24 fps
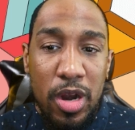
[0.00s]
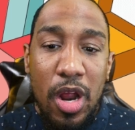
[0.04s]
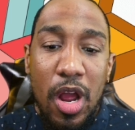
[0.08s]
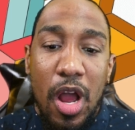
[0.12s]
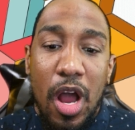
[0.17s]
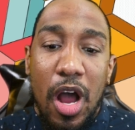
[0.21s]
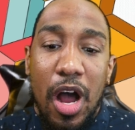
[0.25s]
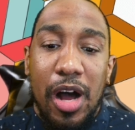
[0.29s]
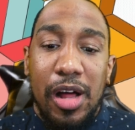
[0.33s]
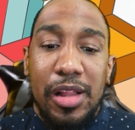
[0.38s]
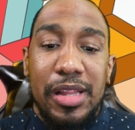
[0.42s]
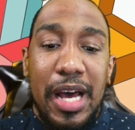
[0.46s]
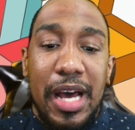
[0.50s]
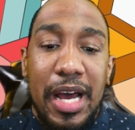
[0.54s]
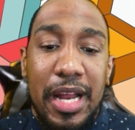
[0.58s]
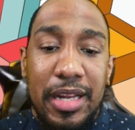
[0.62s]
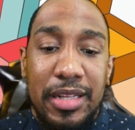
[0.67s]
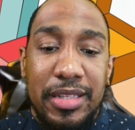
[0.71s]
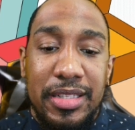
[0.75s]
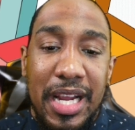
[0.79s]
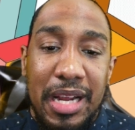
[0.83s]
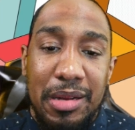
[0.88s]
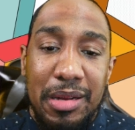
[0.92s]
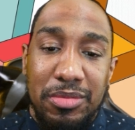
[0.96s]
A lot of
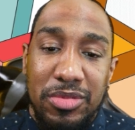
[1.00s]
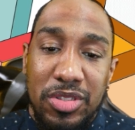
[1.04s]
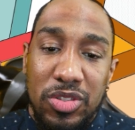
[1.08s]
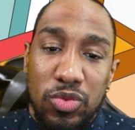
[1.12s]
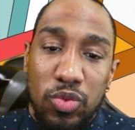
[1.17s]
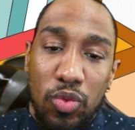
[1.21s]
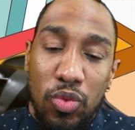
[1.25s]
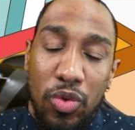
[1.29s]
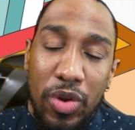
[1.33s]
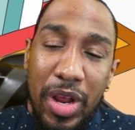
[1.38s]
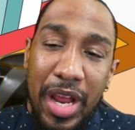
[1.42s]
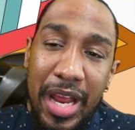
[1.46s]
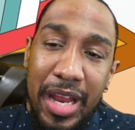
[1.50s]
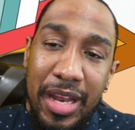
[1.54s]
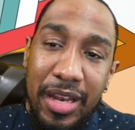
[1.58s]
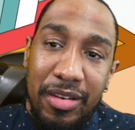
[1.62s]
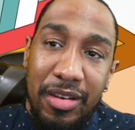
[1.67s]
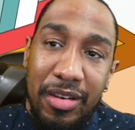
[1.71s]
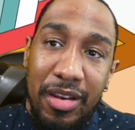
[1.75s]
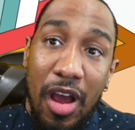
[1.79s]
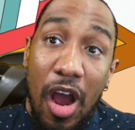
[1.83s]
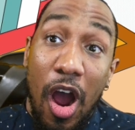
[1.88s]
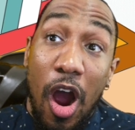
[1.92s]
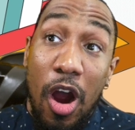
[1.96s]
times in
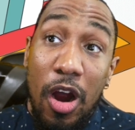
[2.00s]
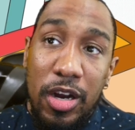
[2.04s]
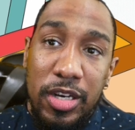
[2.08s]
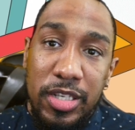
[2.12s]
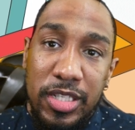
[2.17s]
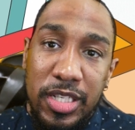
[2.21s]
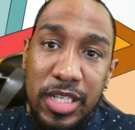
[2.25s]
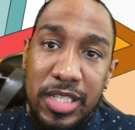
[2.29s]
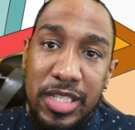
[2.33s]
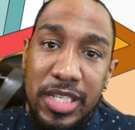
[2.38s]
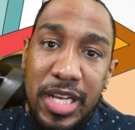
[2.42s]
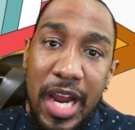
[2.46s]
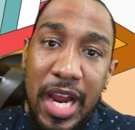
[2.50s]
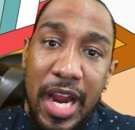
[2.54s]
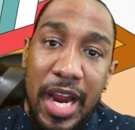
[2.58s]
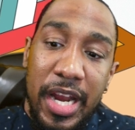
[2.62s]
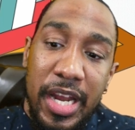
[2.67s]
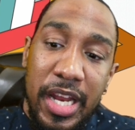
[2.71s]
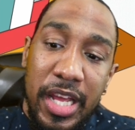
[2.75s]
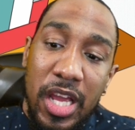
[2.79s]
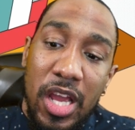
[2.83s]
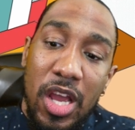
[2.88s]
our society,